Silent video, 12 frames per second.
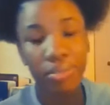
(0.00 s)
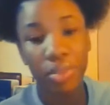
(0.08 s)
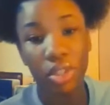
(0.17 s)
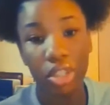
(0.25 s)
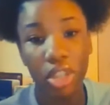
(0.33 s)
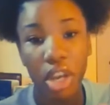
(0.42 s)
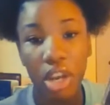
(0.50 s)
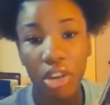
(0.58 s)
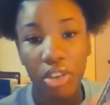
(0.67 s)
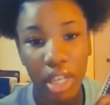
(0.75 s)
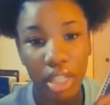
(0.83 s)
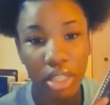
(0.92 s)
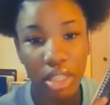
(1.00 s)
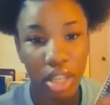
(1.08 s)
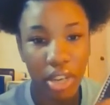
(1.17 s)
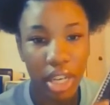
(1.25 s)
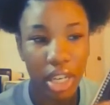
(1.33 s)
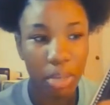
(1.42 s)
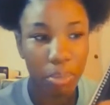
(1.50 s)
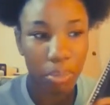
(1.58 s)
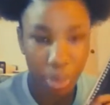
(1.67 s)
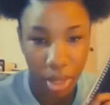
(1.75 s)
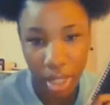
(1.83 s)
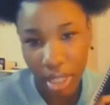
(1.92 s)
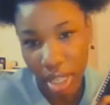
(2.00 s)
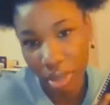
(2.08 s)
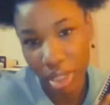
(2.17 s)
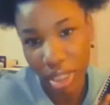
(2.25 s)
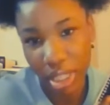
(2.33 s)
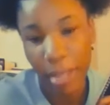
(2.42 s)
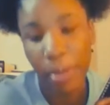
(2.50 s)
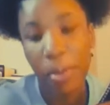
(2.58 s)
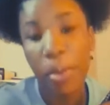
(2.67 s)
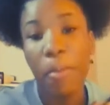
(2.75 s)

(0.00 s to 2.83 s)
songwriting book, I would say.